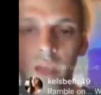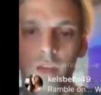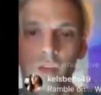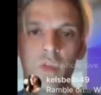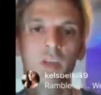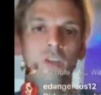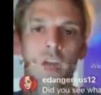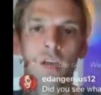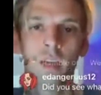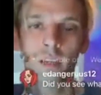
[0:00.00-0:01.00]
take a
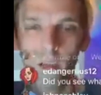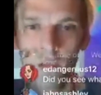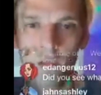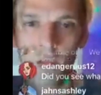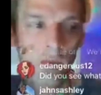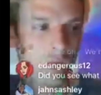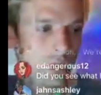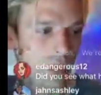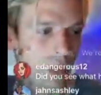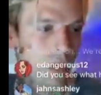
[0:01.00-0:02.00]
screenshot like they just did?
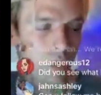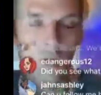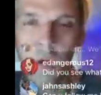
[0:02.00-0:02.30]
Like,